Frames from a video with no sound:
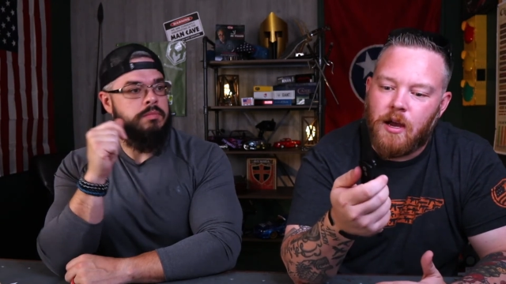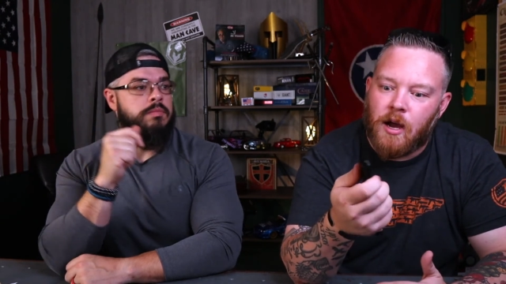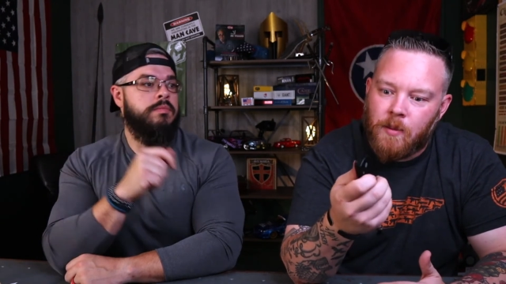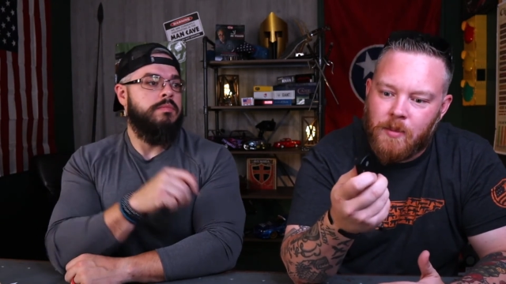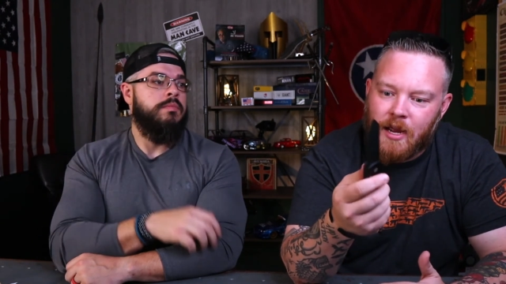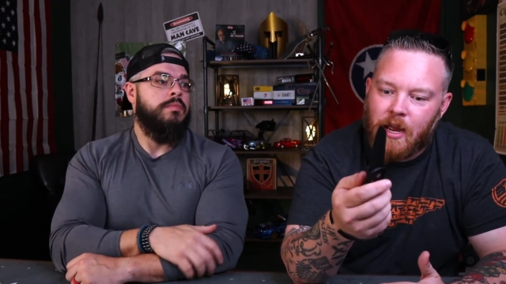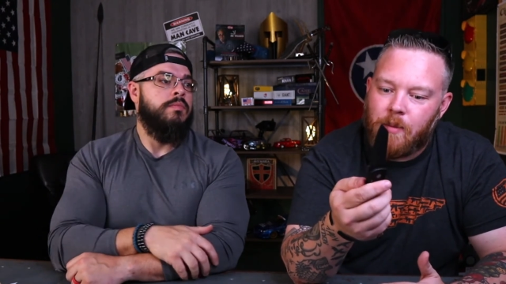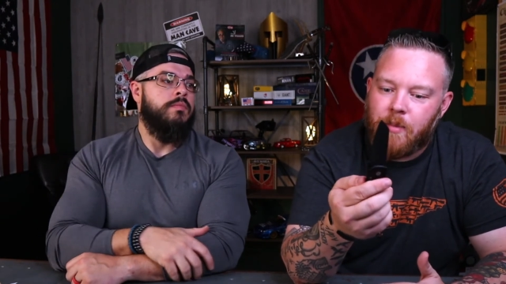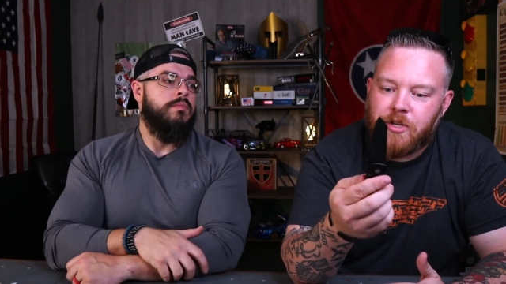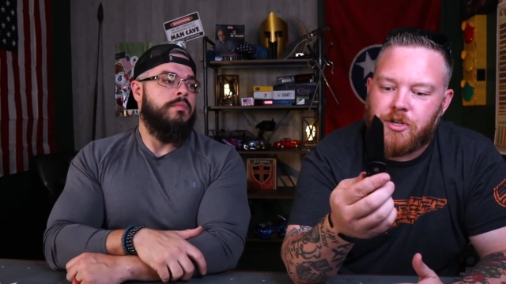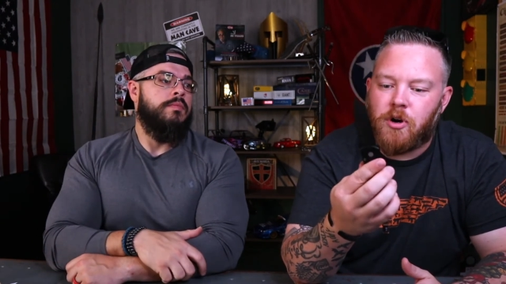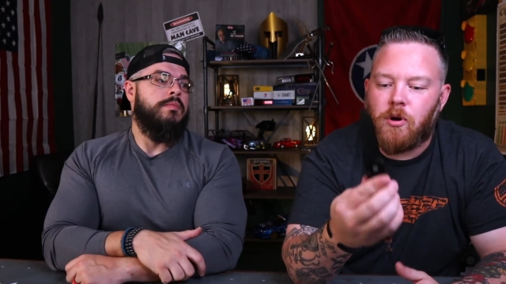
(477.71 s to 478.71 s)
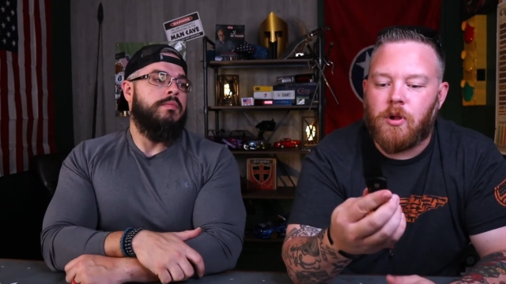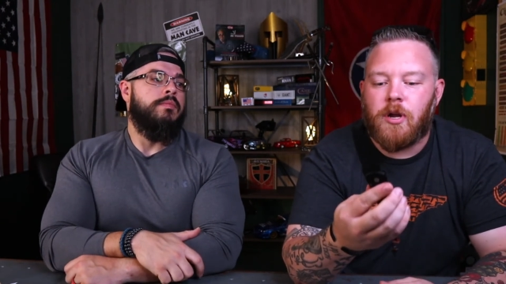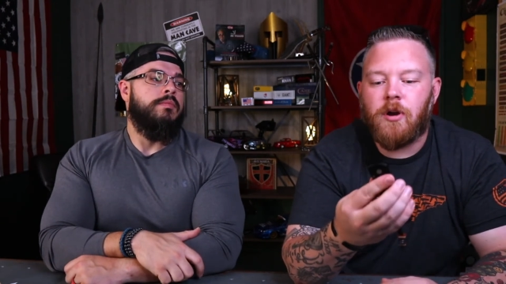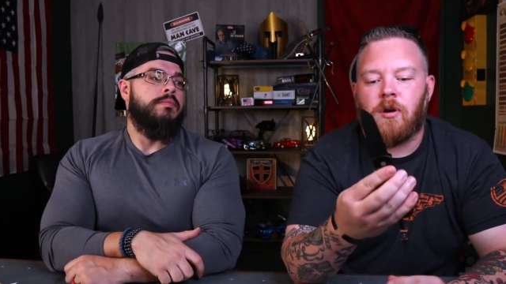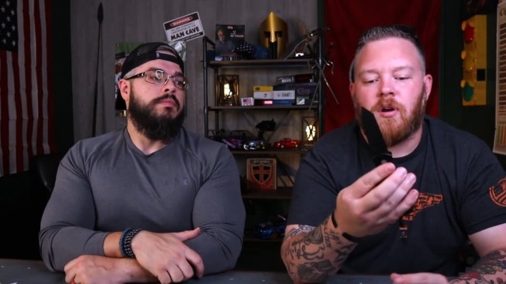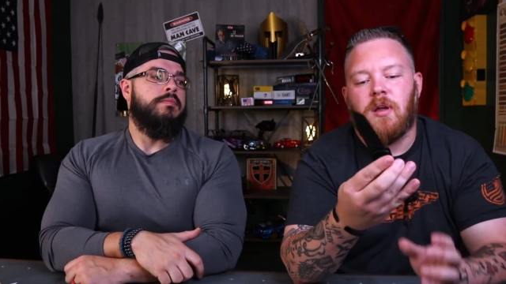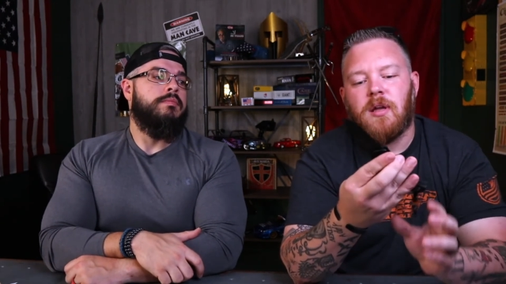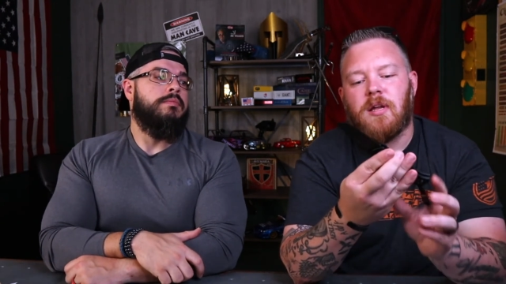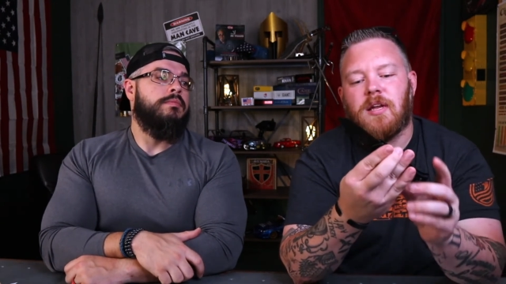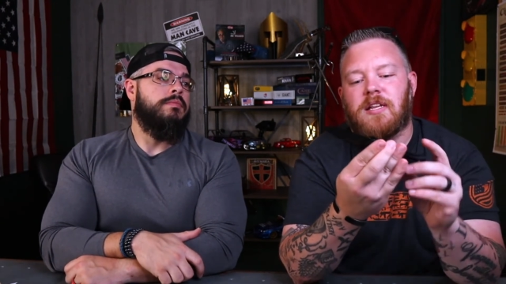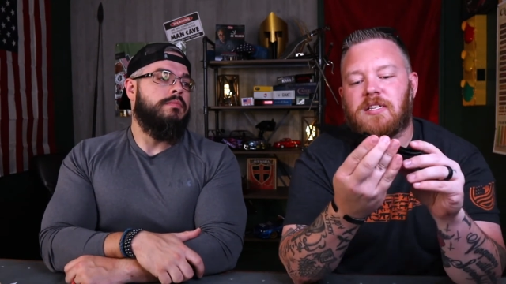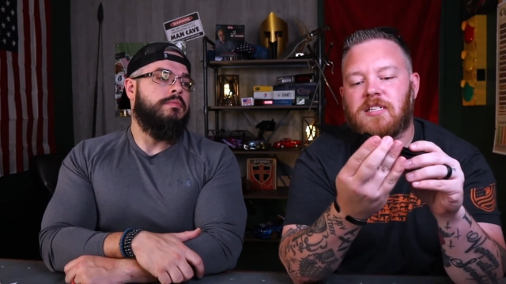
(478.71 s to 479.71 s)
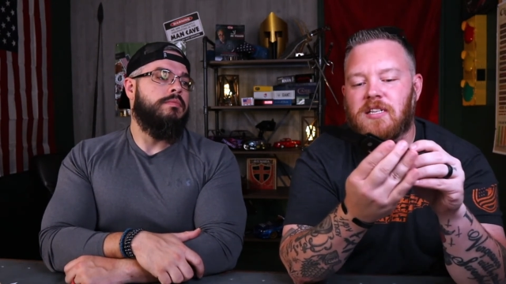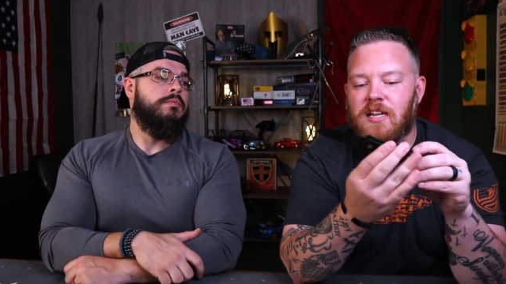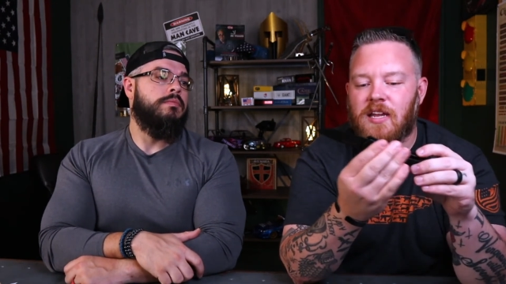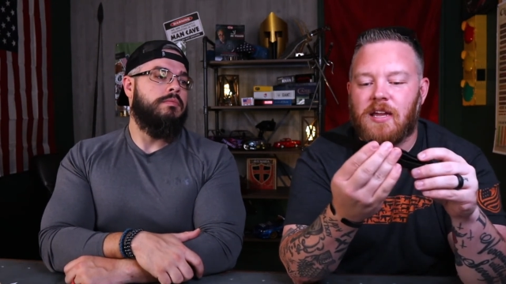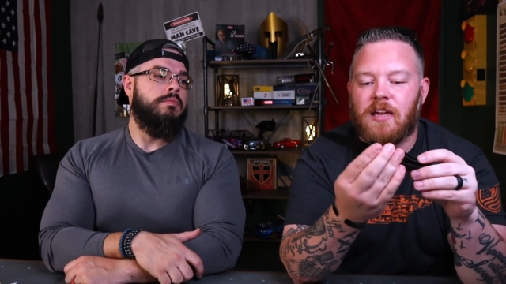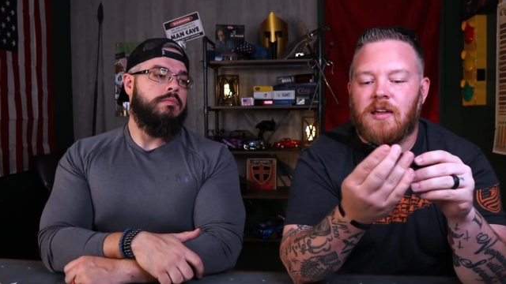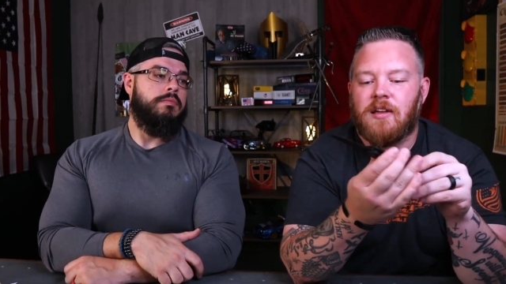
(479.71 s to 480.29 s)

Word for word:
Speaker 1: Um, like I mentioned earlier, it's slick.